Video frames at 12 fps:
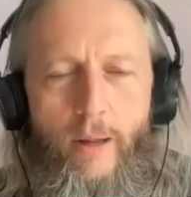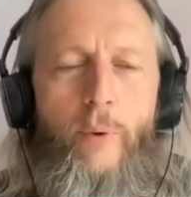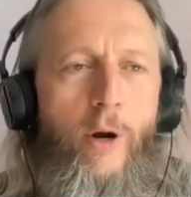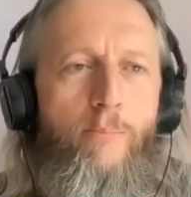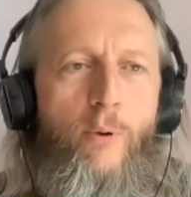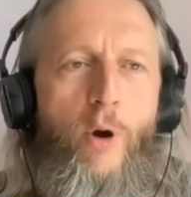We
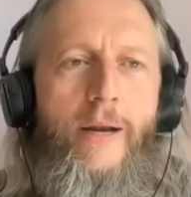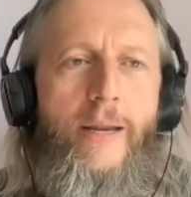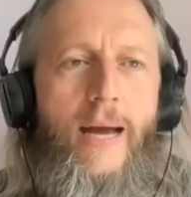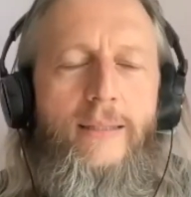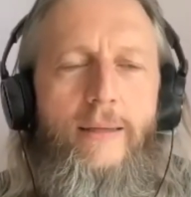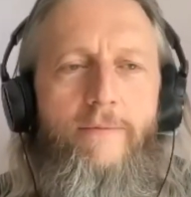are
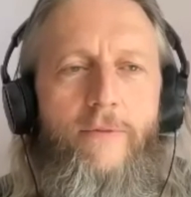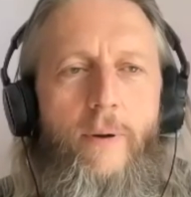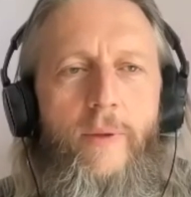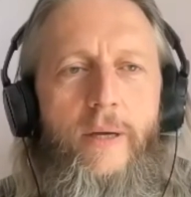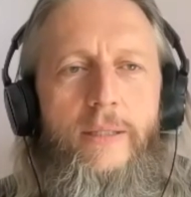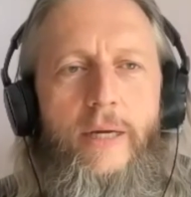broadcasting from
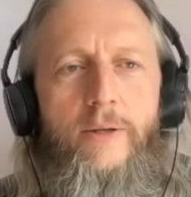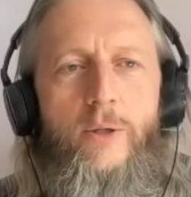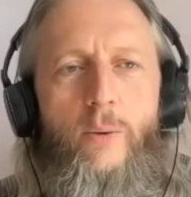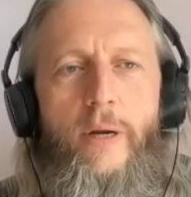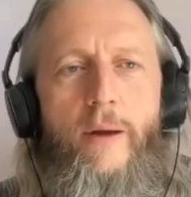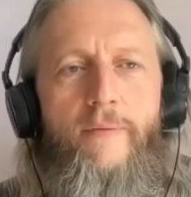the
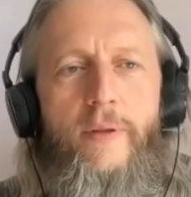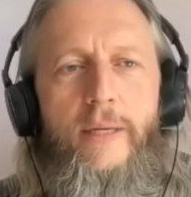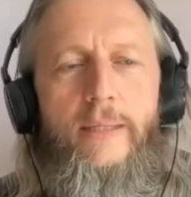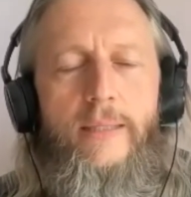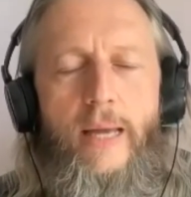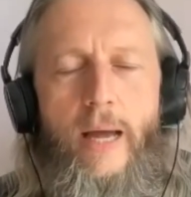territory of the
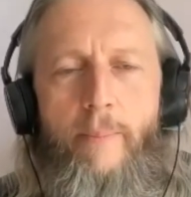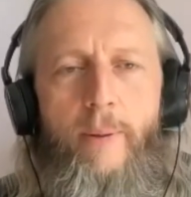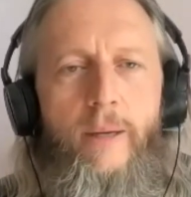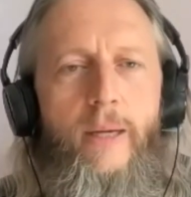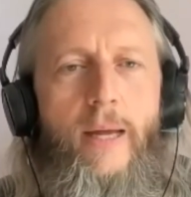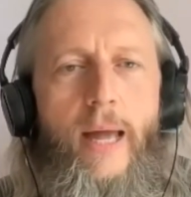
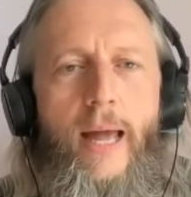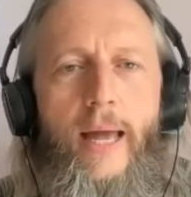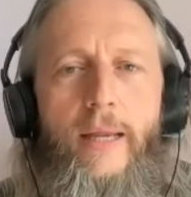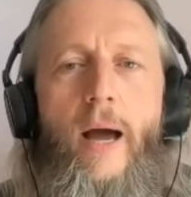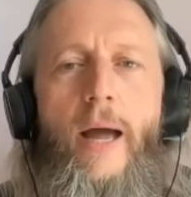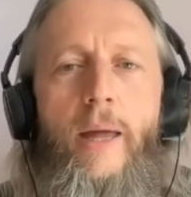Nitsitapi,
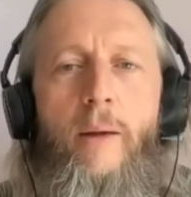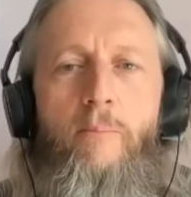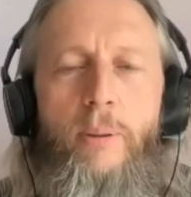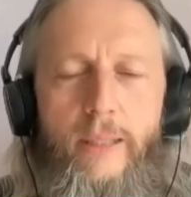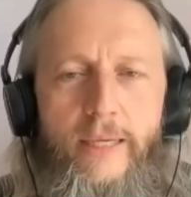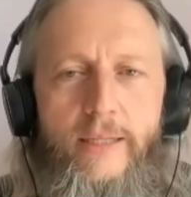and I am
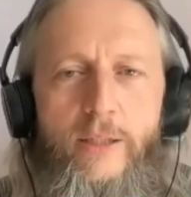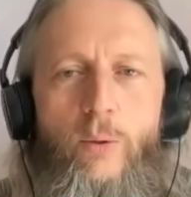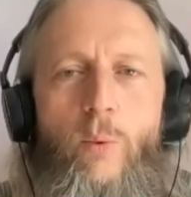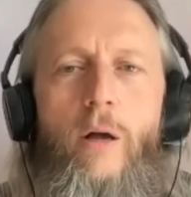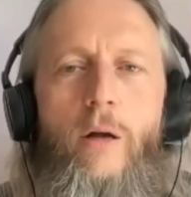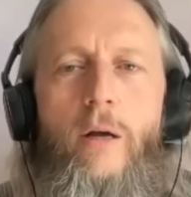pleased to
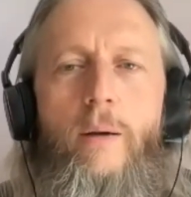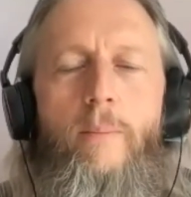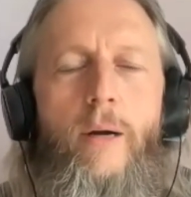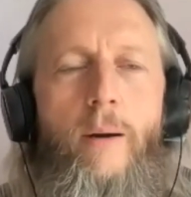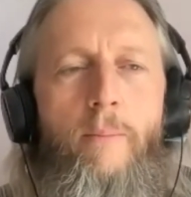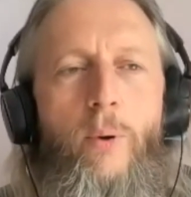welcome
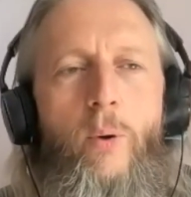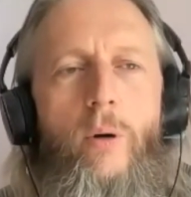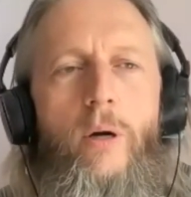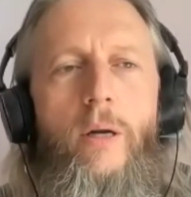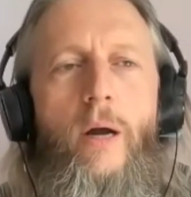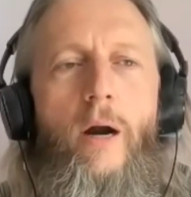
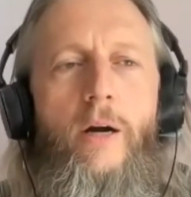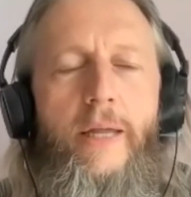aboard our